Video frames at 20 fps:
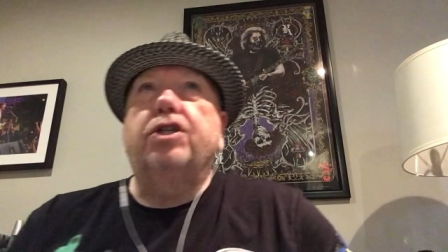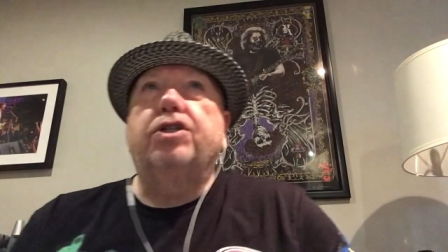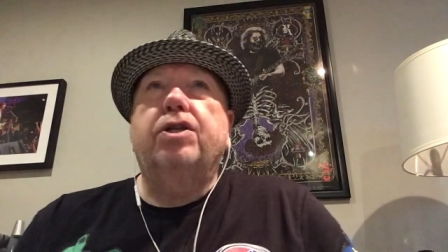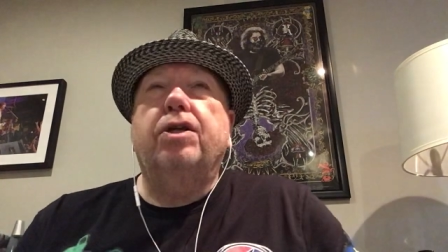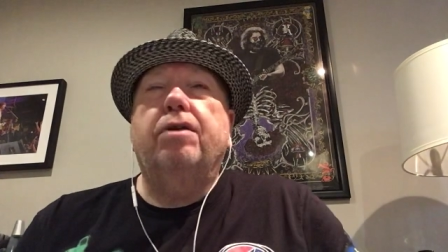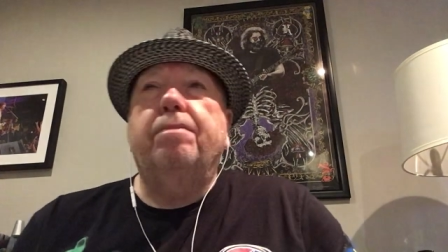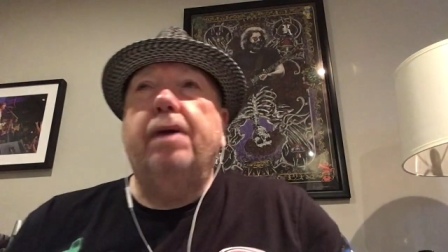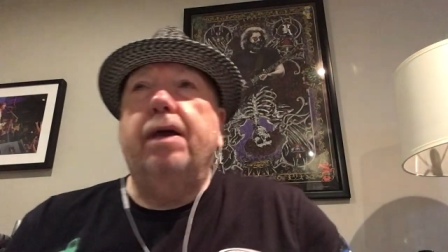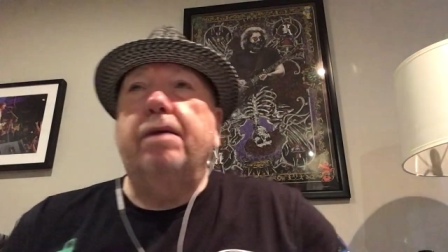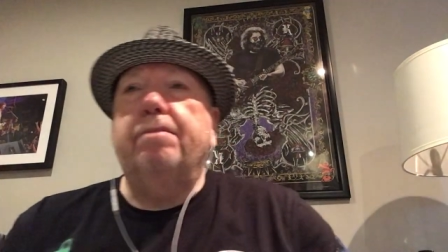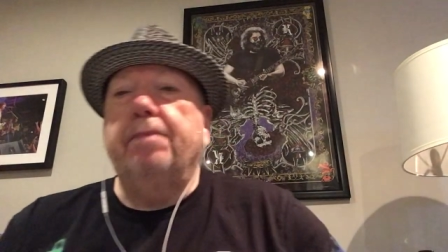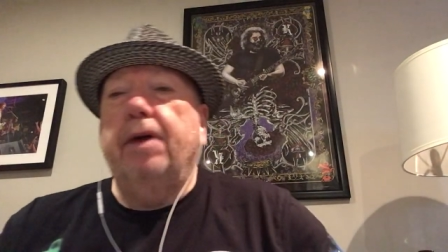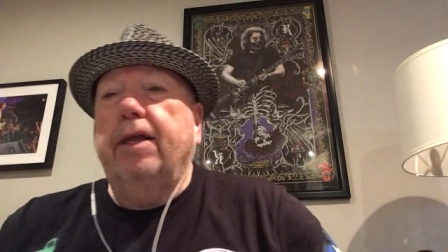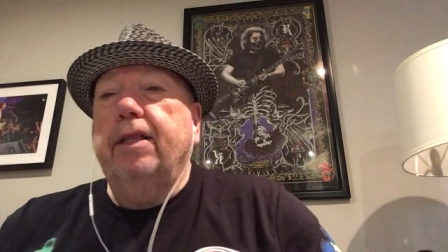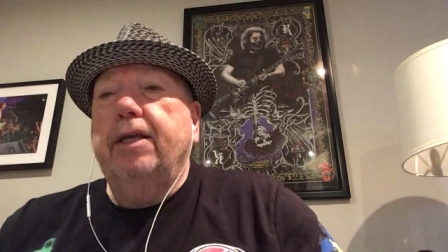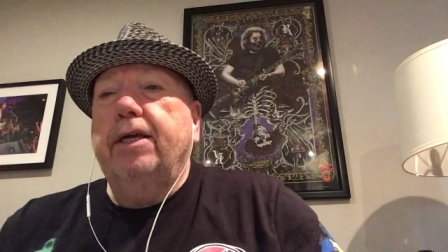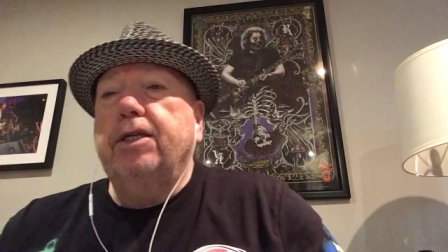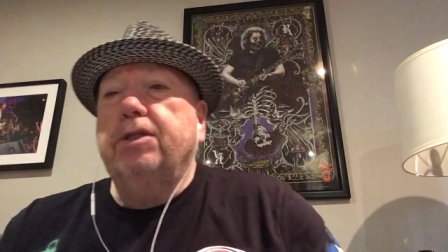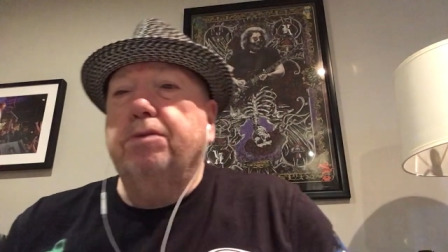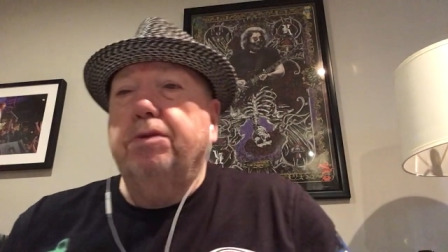should have made my
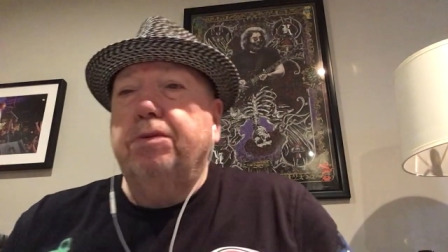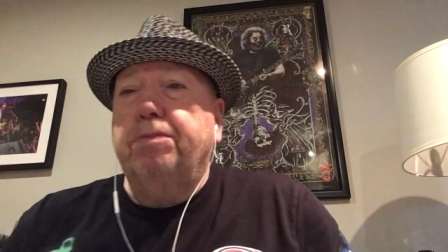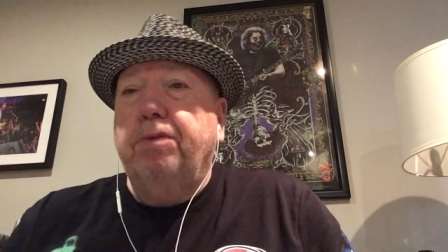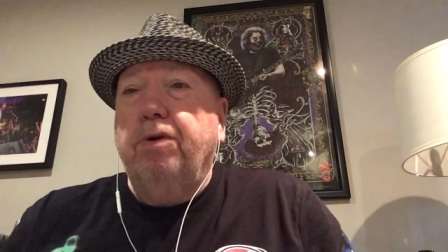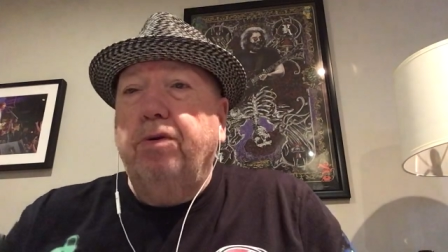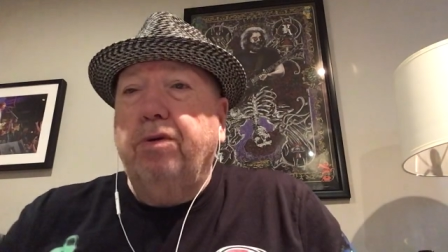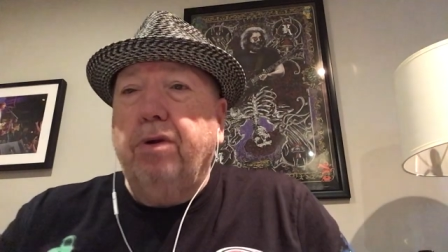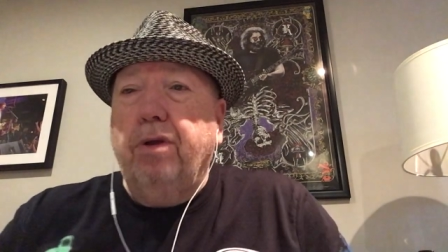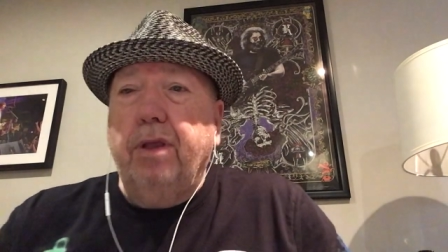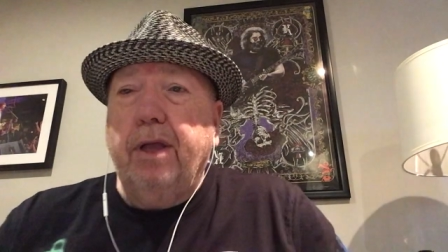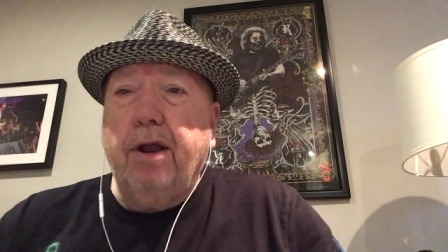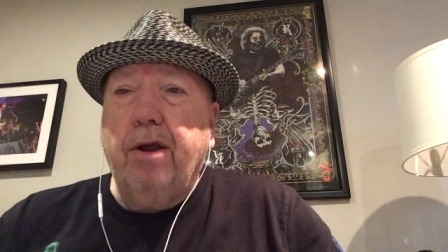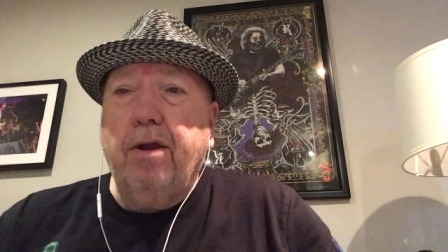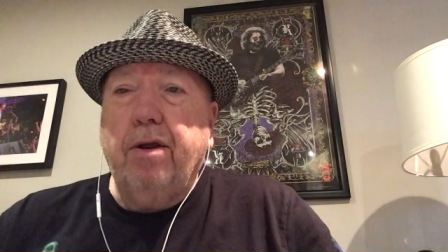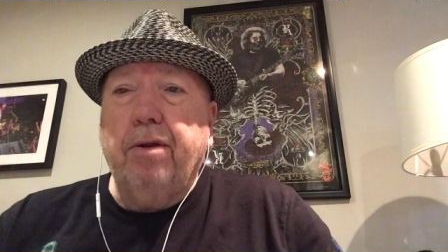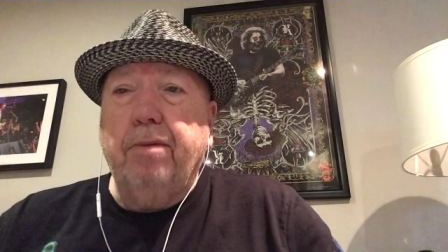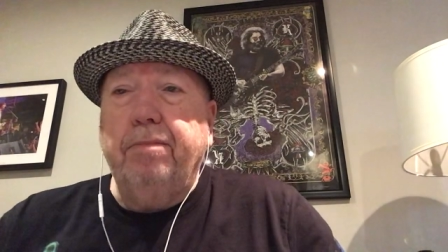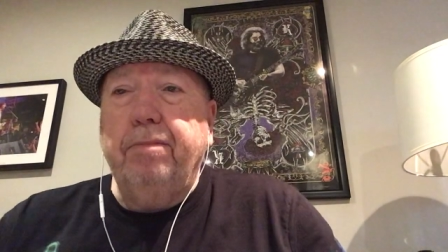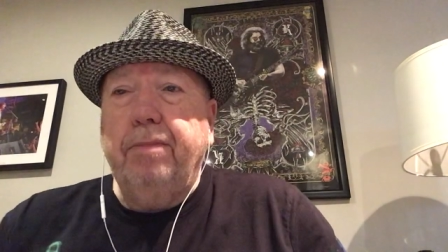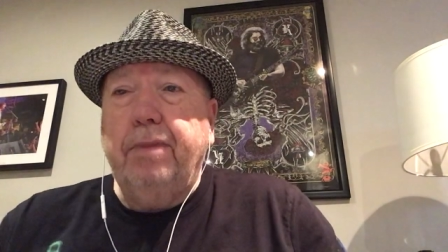list was Procol
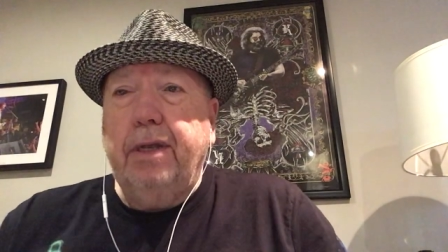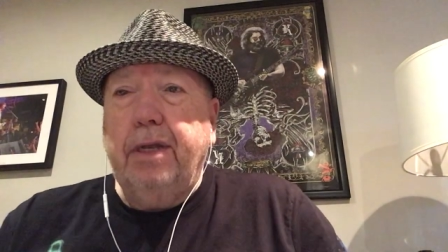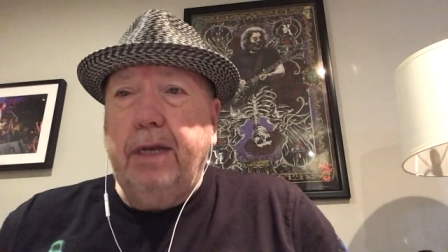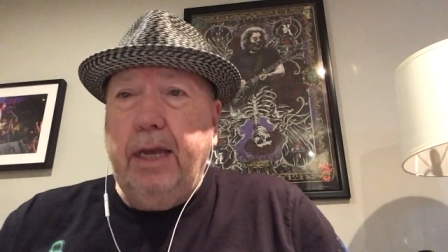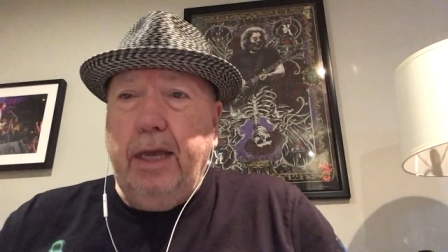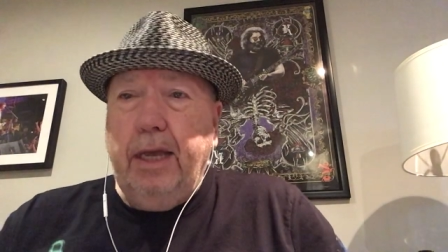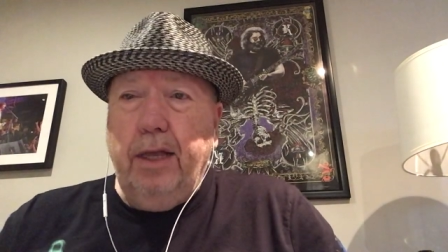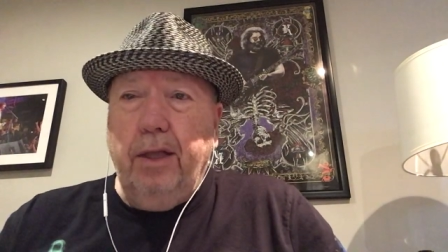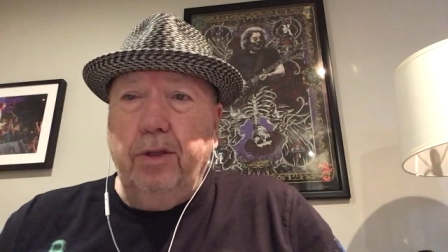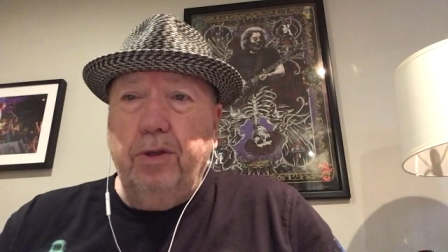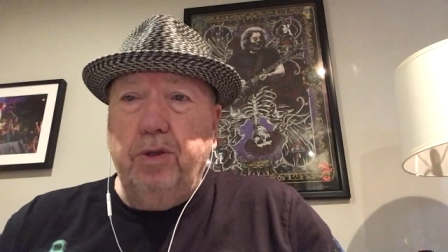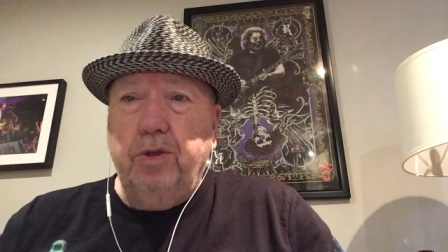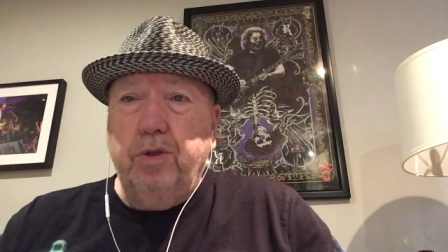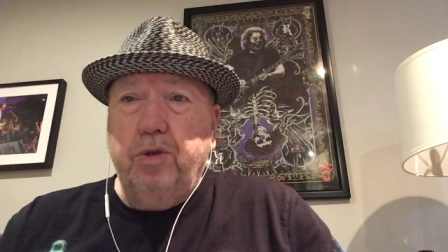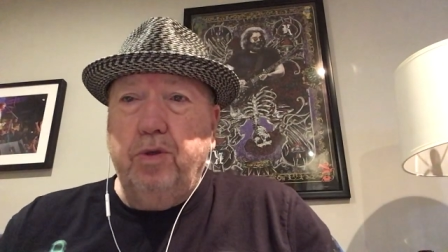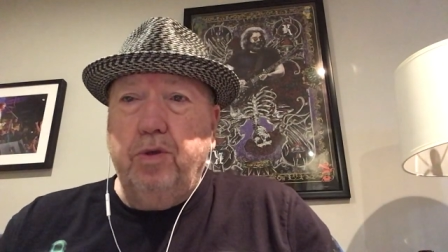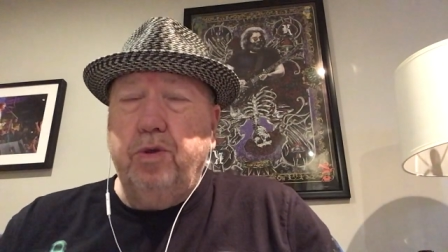Harum in Held